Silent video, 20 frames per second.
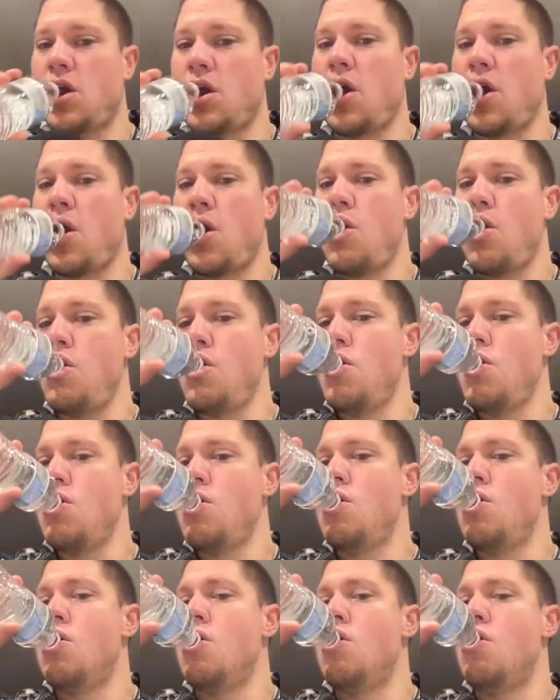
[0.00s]

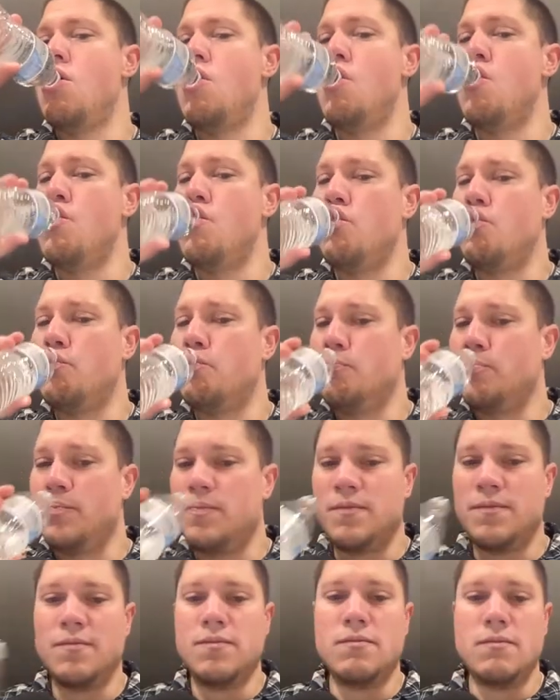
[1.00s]

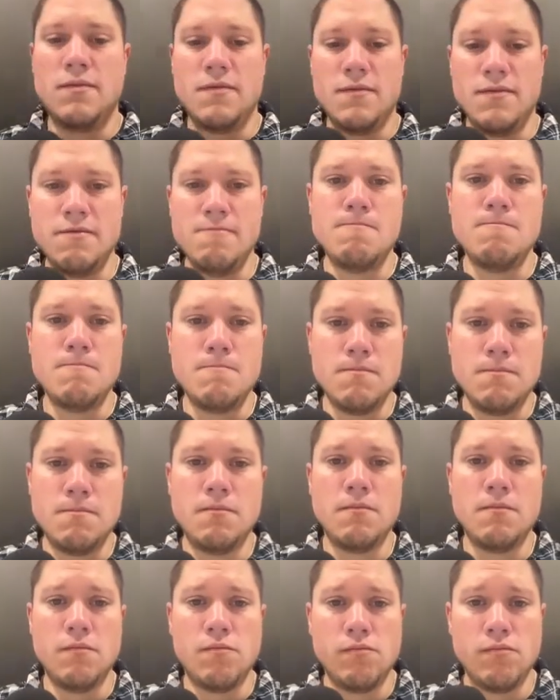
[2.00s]

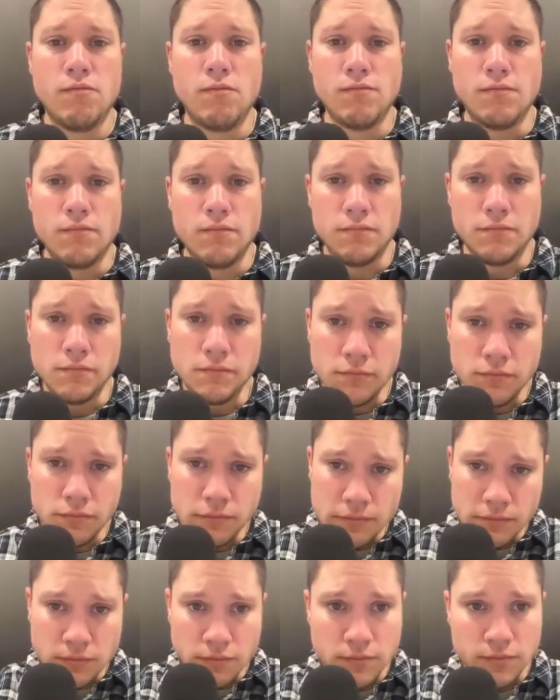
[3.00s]

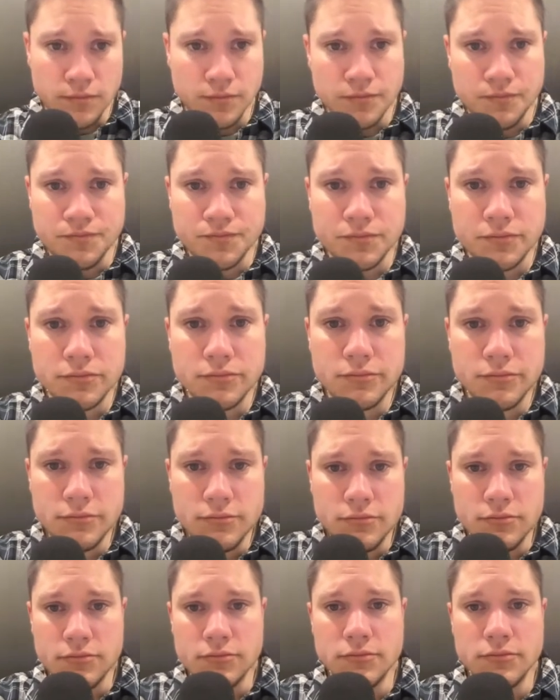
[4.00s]

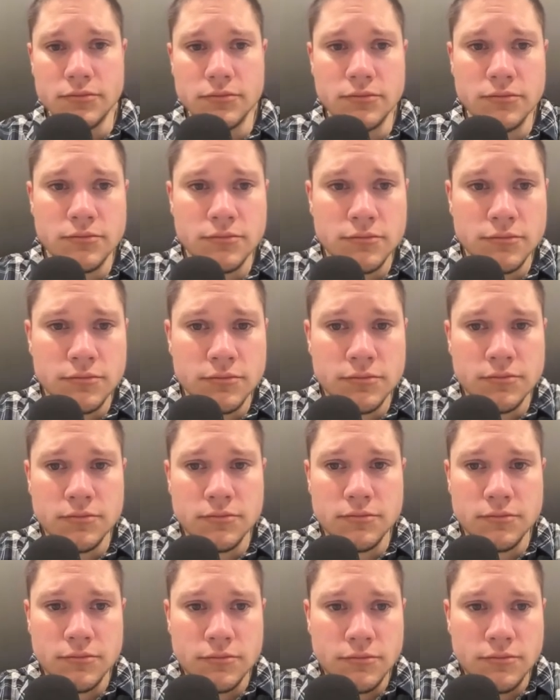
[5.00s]

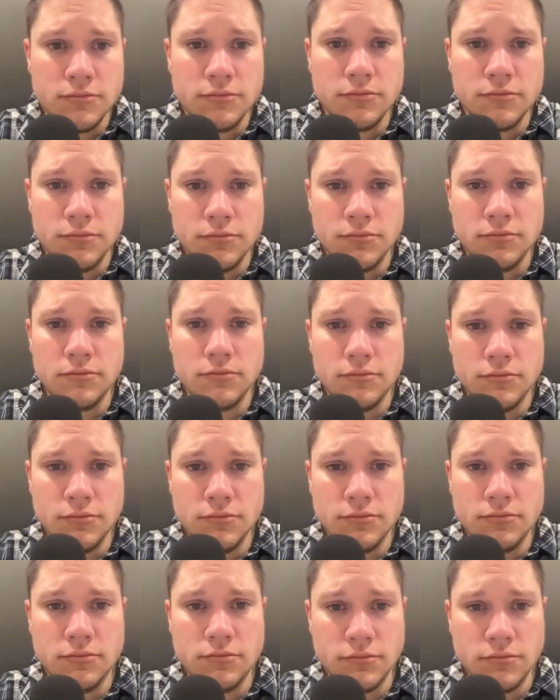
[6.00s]
The person shown says nothing.